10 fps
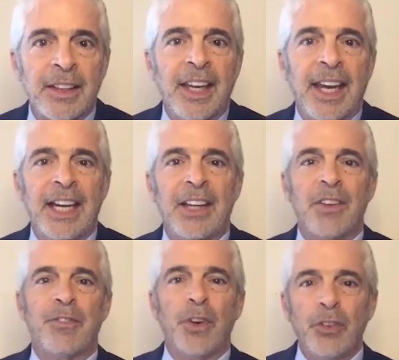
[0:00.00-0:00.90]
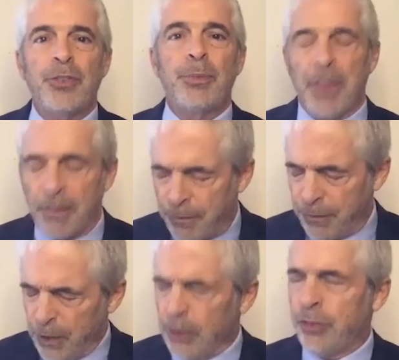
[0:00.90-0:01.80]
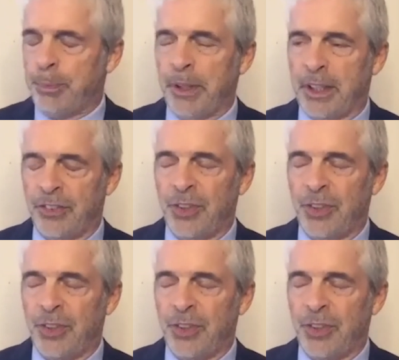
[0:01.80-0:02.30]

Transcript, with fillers: And the first, the first place